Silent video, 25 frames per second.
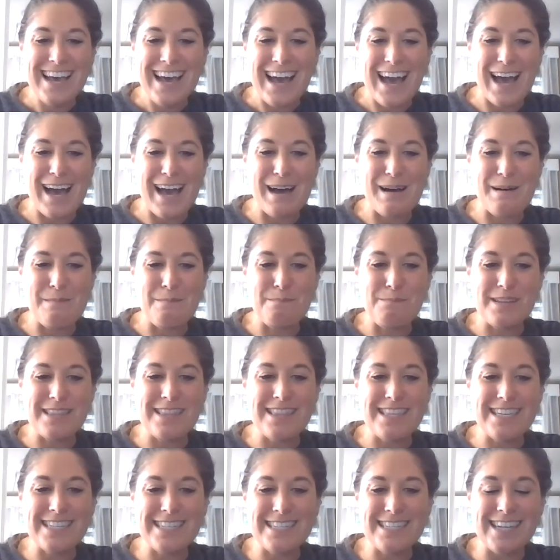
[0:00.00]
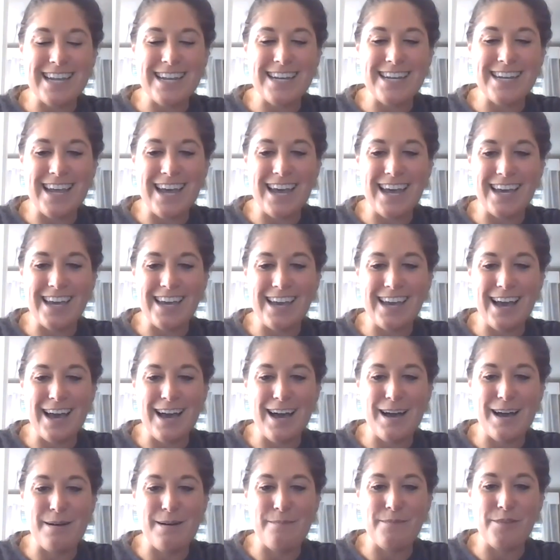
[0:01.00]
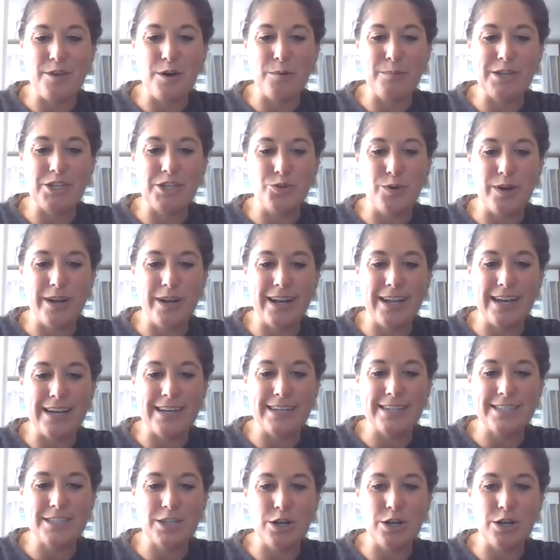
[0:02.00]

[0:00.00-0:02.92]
But this Sunday, they'll be joining us.